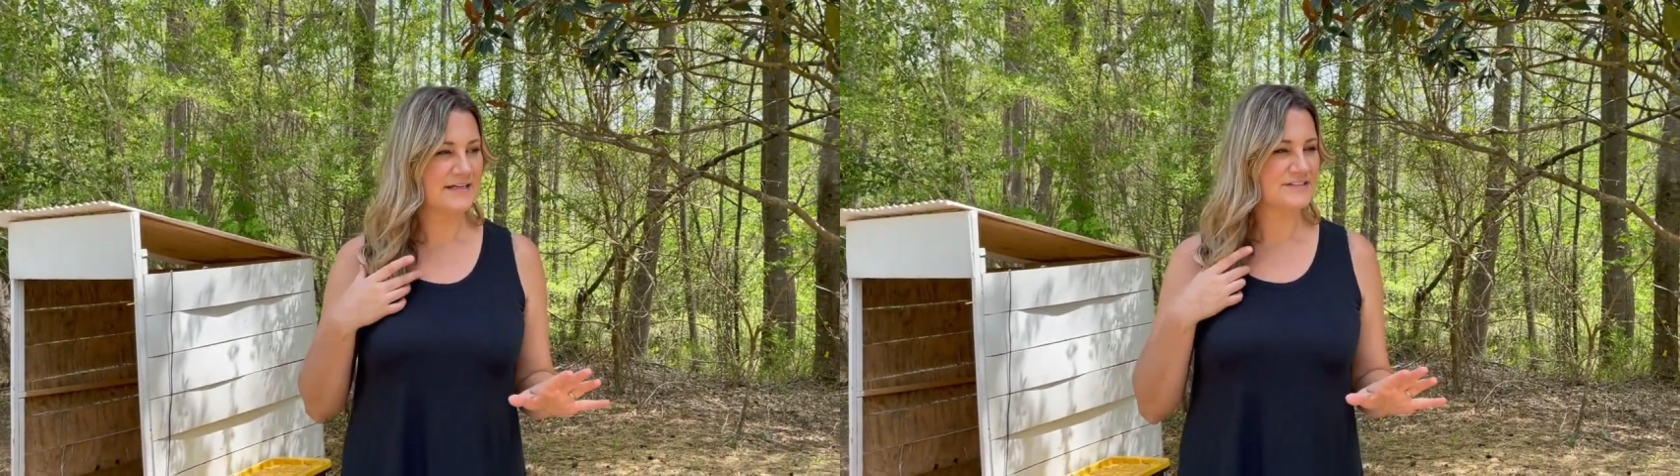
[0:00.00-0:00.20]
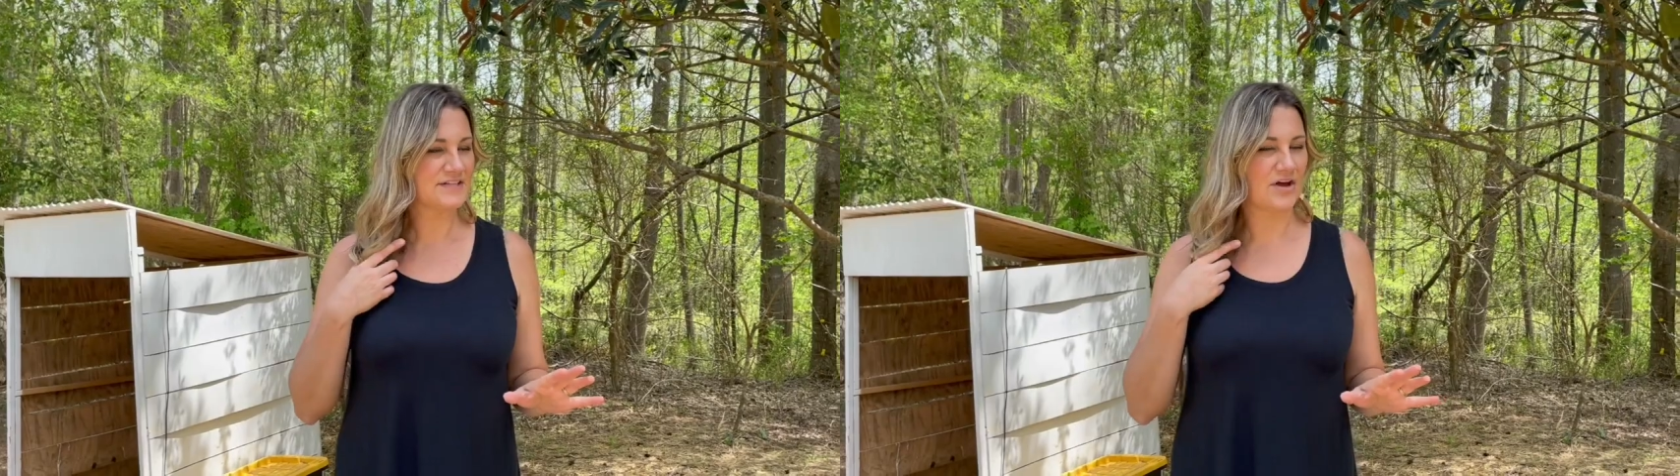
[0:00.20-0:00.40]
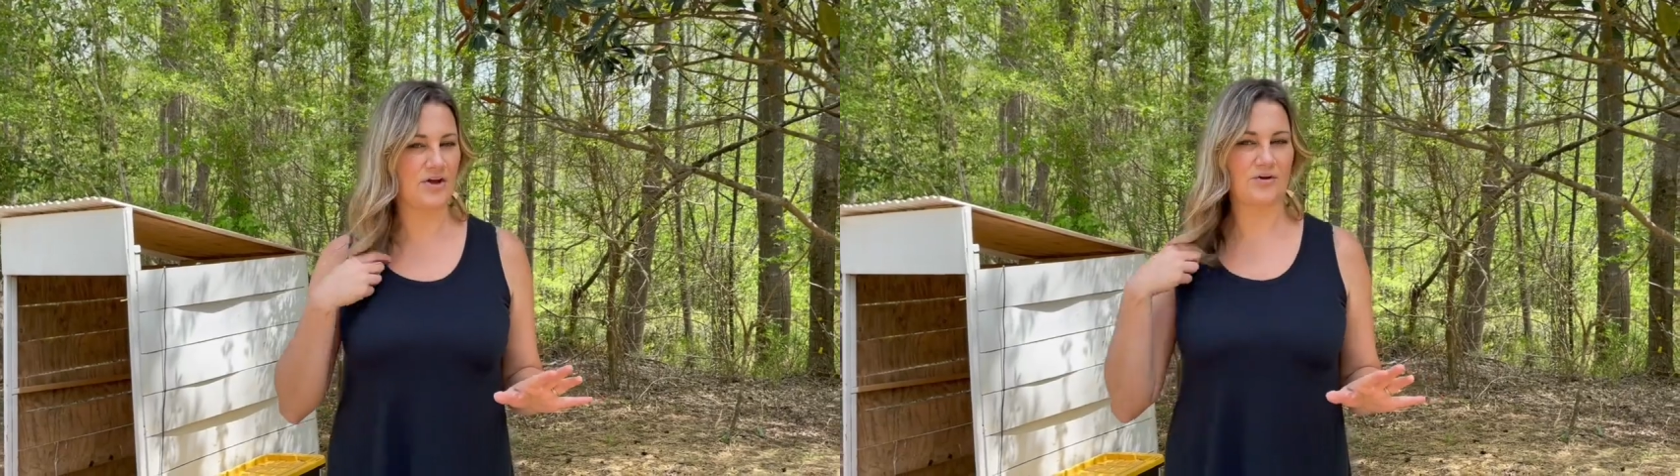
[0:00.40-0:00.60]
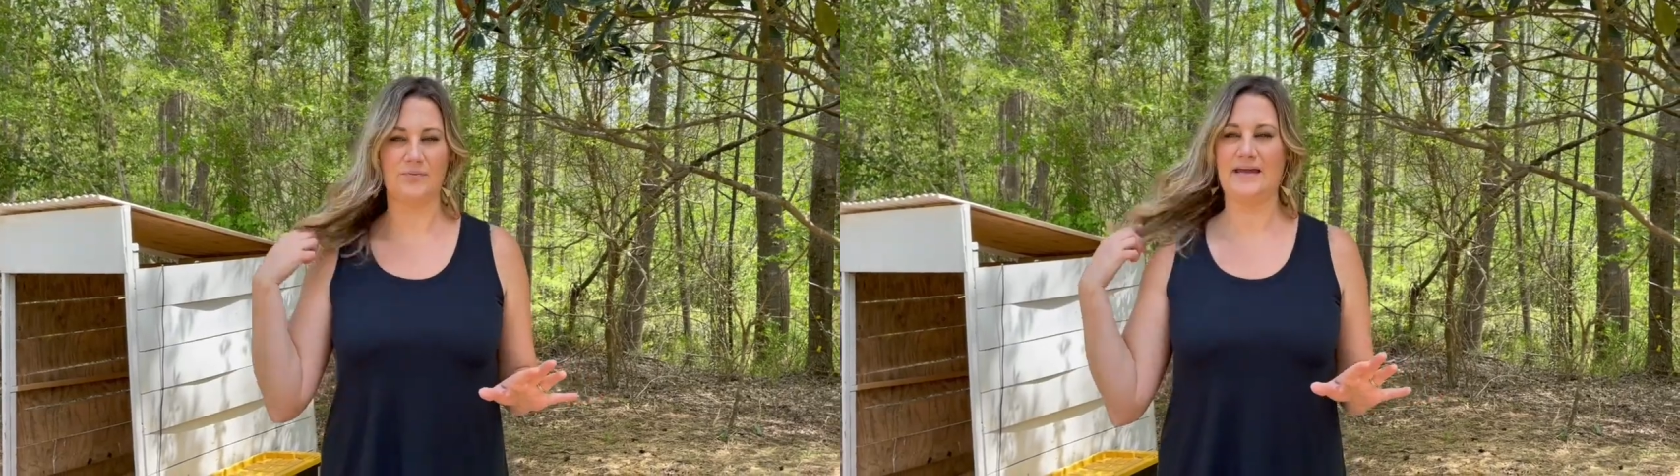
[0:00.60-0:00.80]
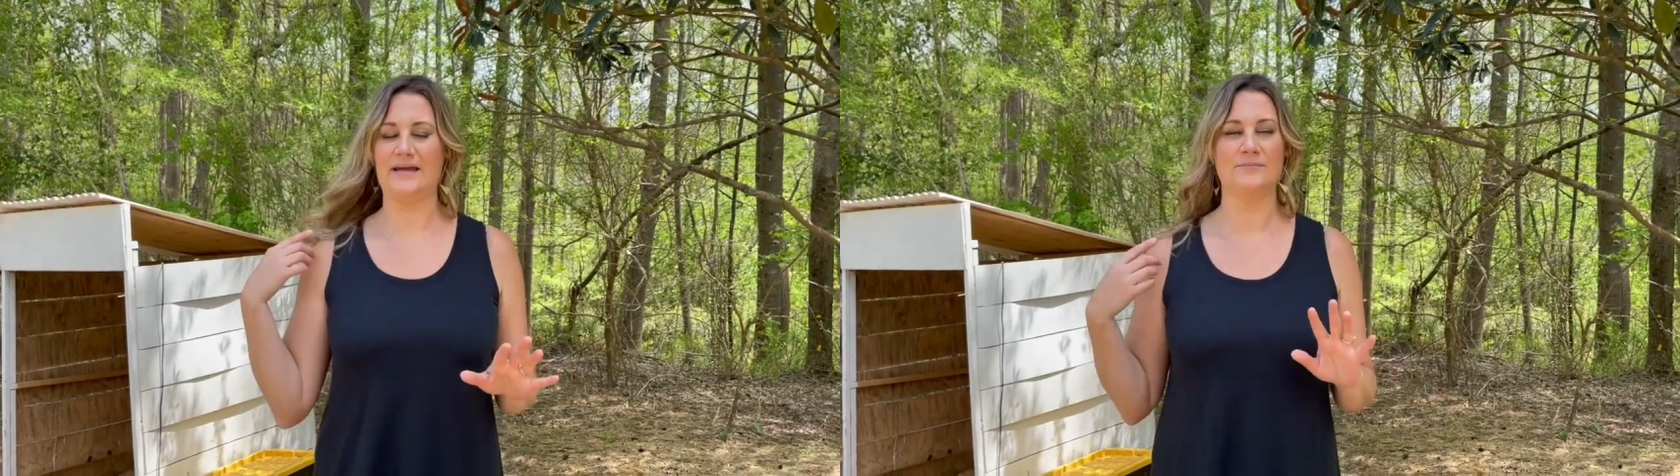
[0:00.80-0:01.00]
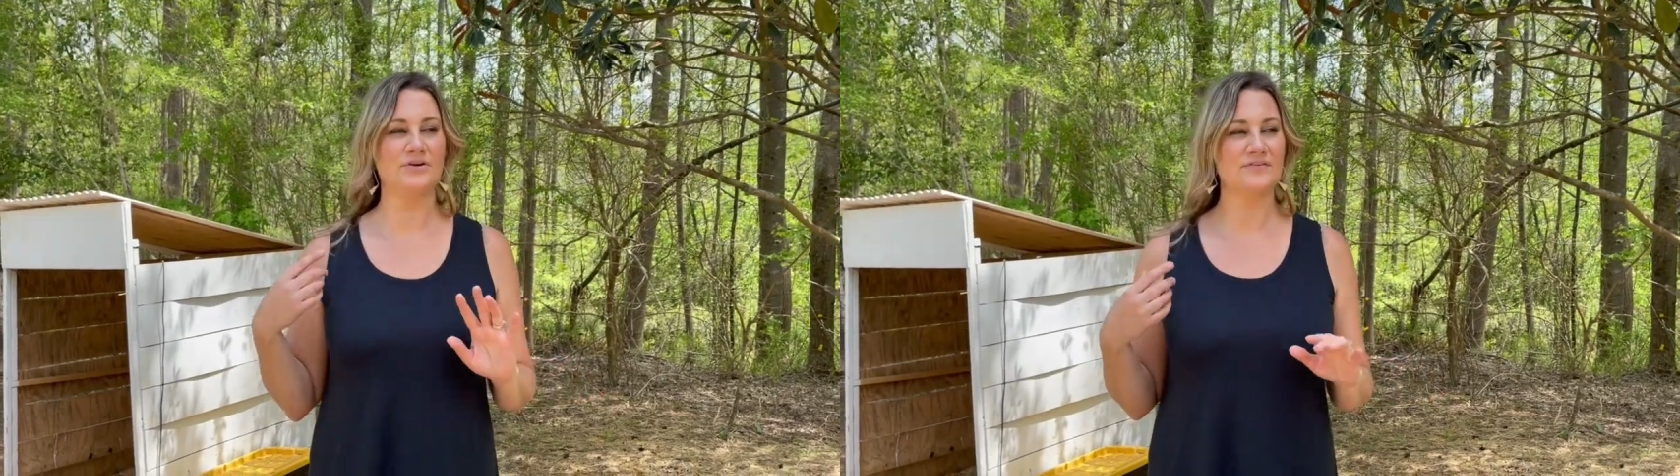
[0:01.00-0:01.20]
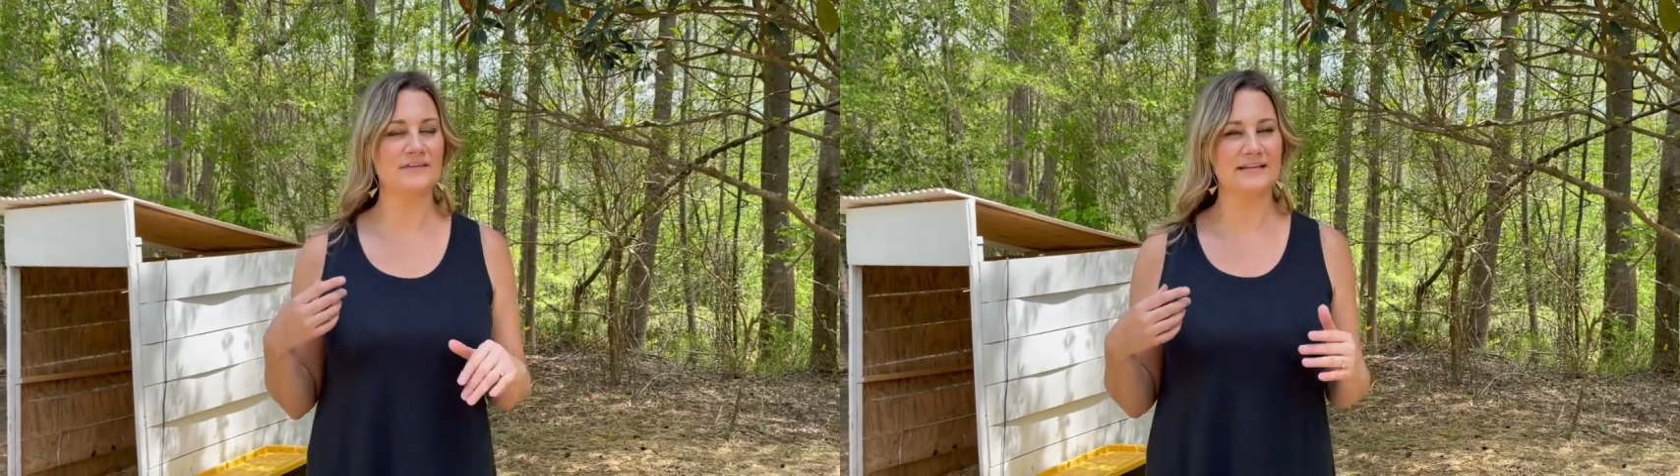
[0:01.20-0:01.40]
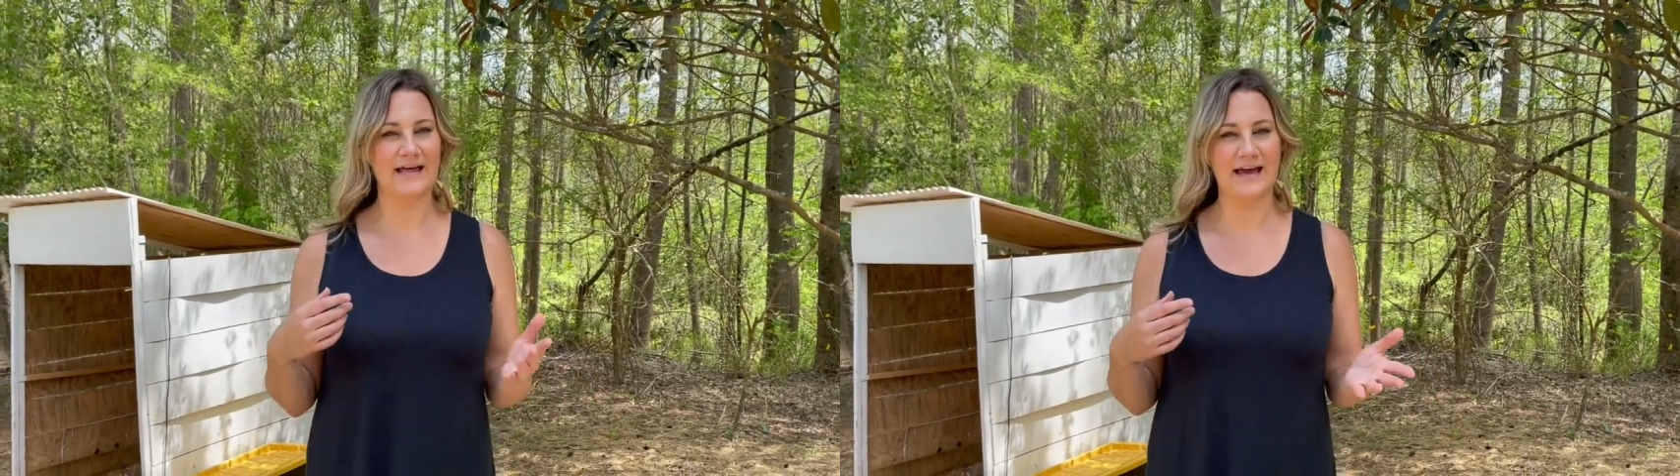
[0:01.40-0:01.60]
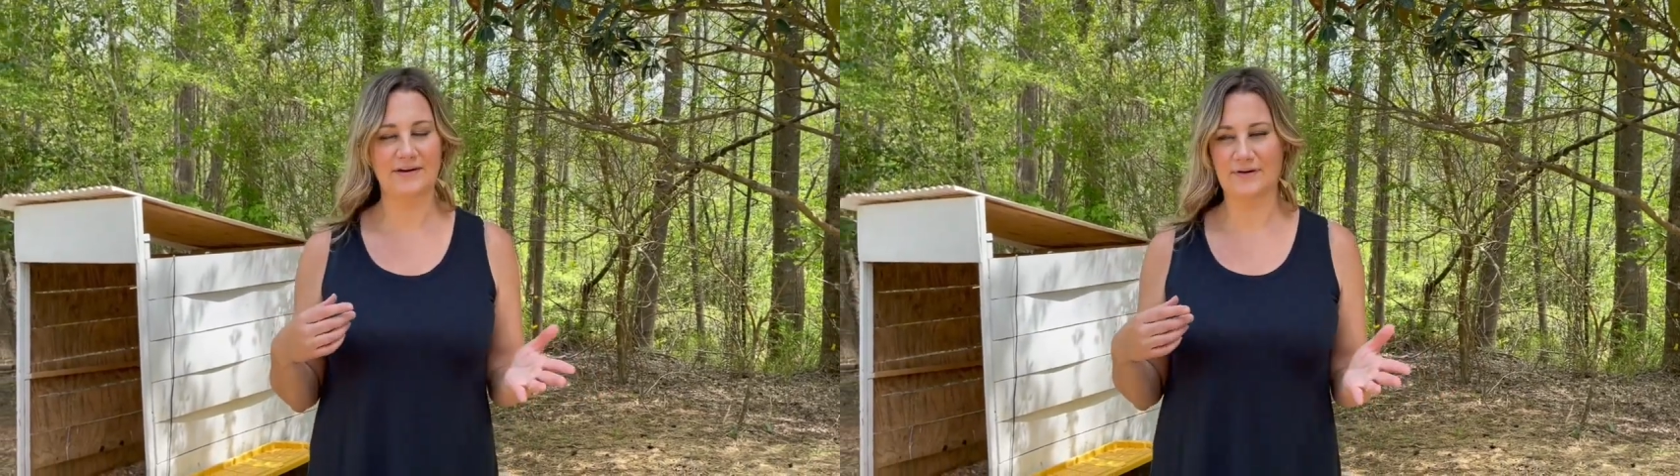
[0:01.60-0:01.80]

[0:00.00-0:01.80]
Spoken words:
So we had moved the light.